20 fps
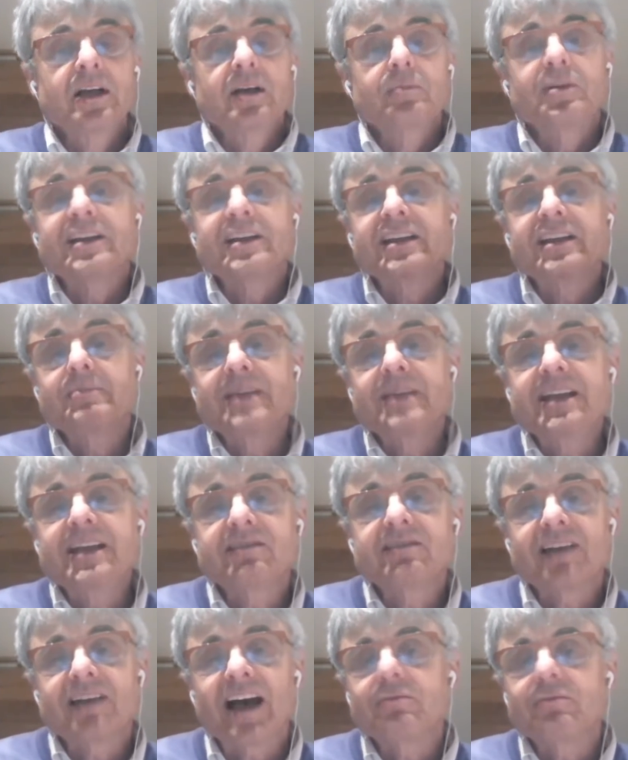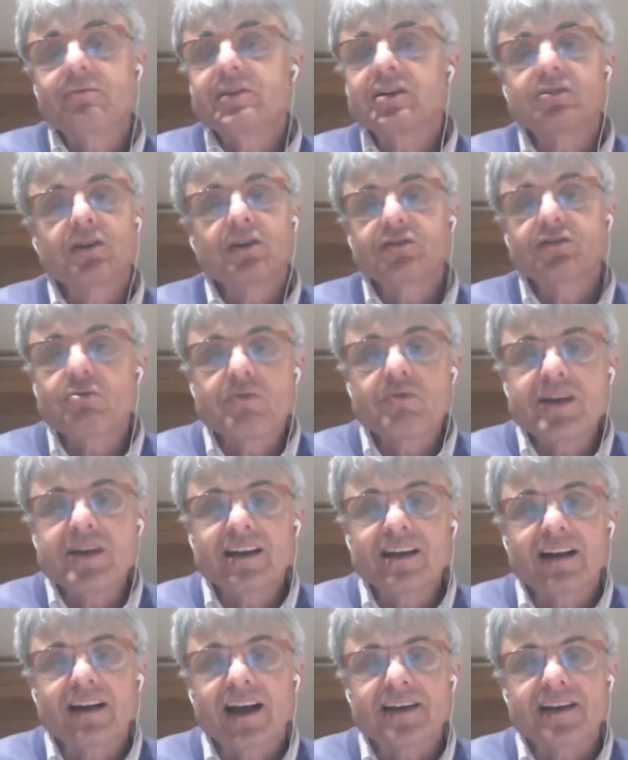But in the meantime, we are not
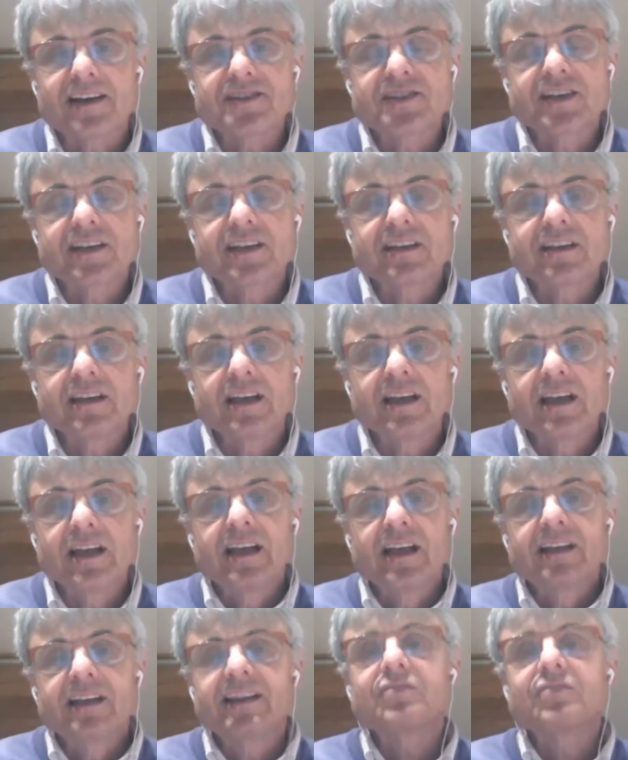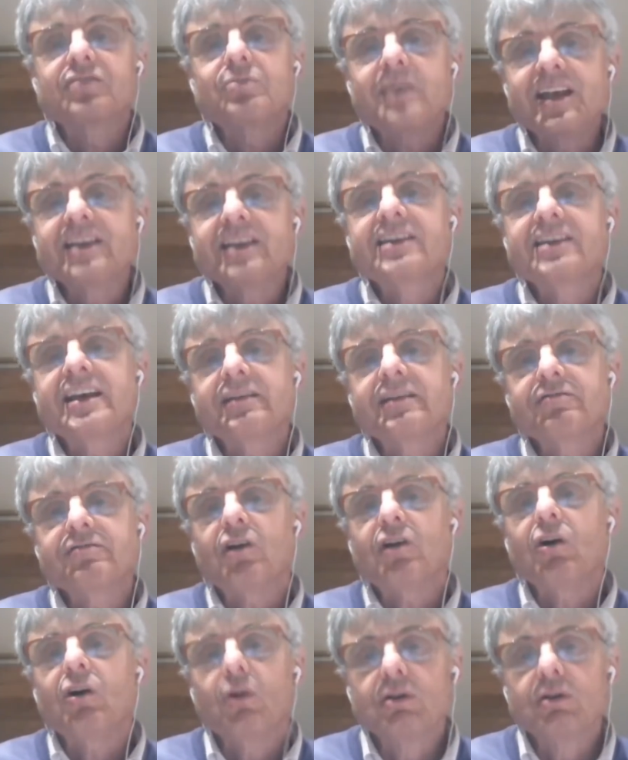realizing that we give
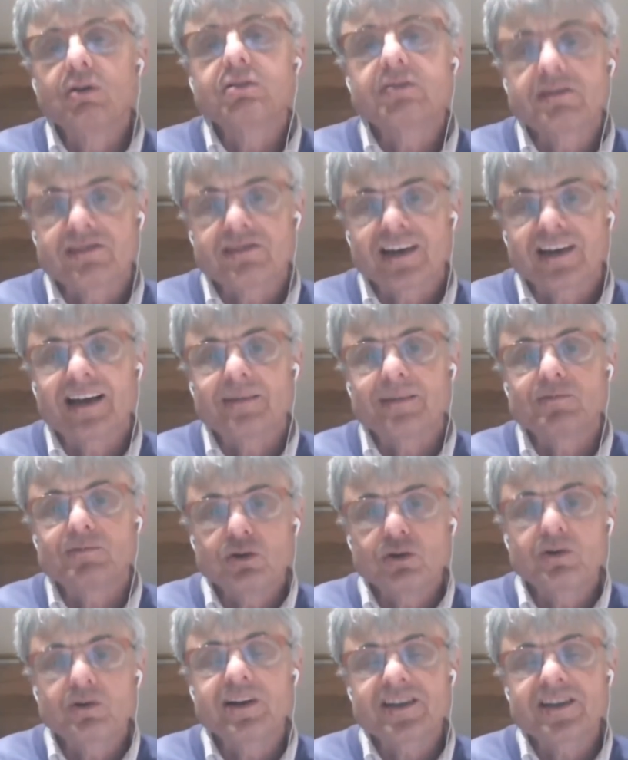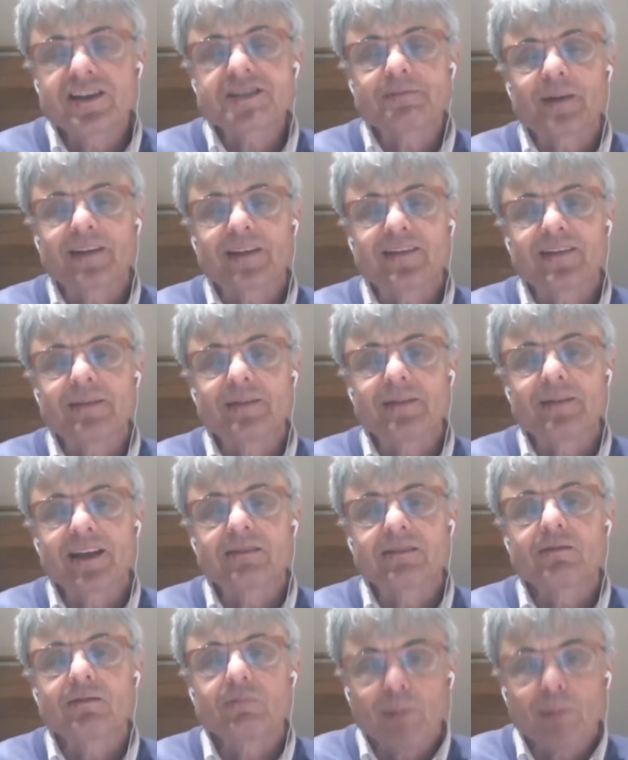all the time during this pandemic,